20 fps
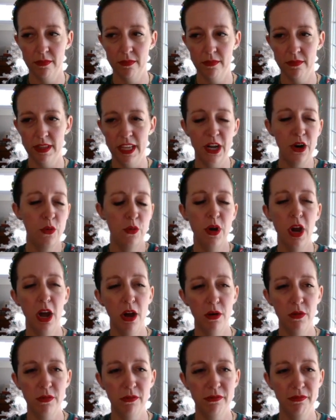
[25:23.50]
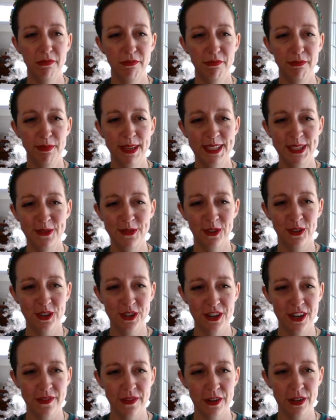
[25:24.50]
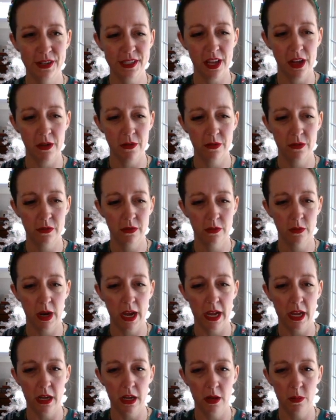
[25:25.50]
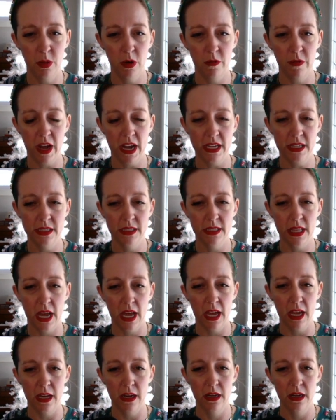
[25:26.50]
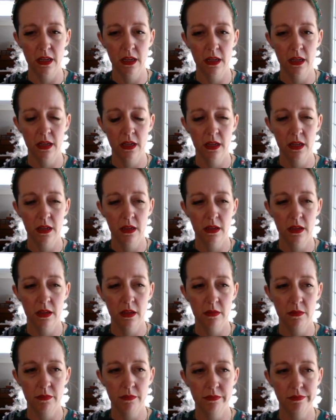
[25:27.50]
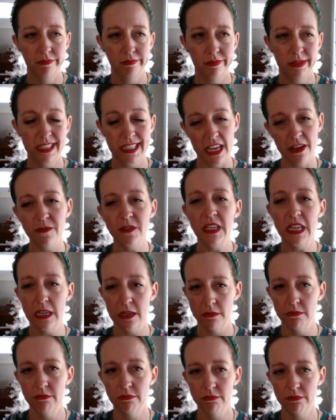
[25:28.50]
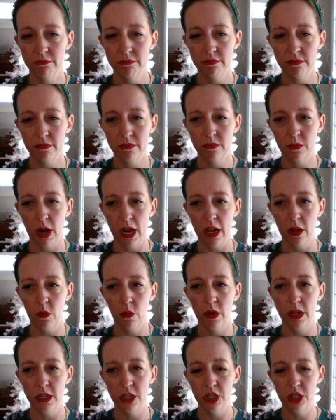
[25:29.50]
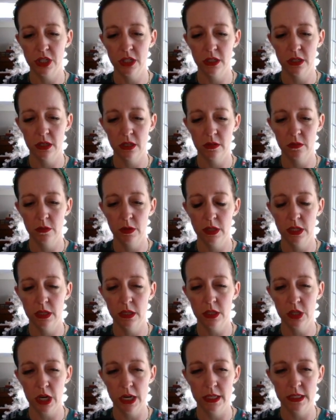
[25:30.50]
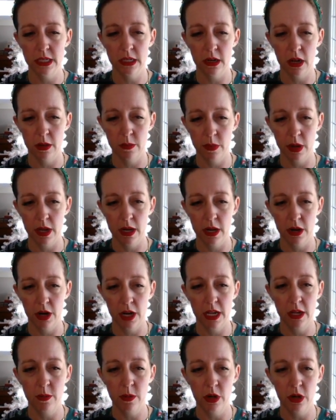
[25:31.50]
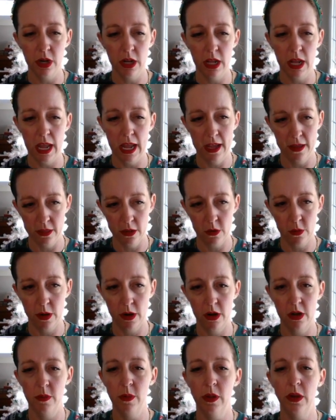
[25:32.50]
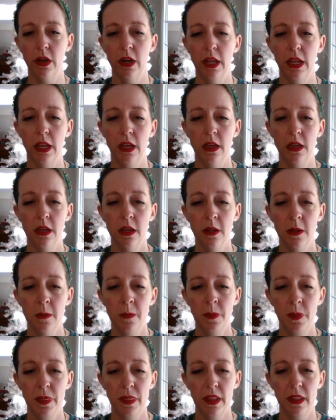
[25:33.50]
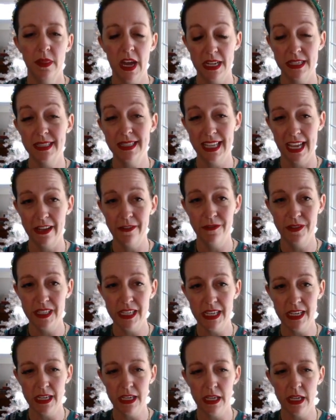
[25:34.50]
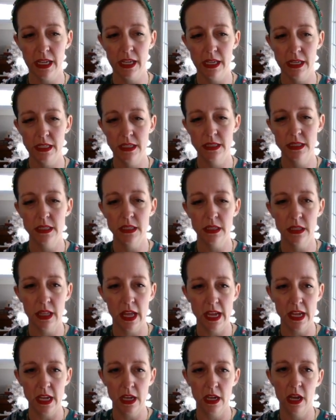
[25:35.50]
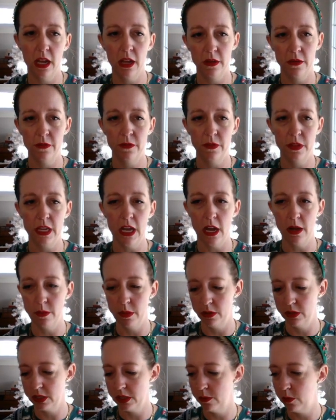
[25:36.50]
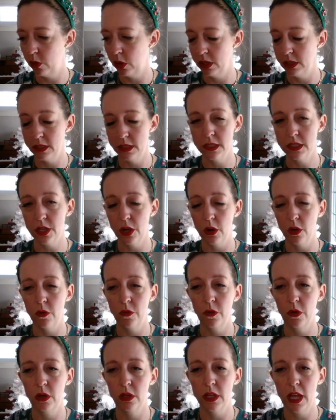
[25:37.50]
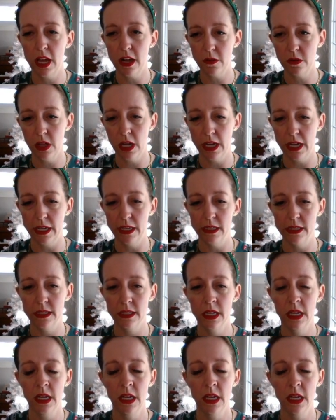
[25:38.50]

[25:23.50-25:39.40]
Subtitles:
they don't know is a version of yourself, right? It provides that safety, right? Which within the trans and non-binary community and the queer community, that safety is like of the utmost importance. So for a lot of clients,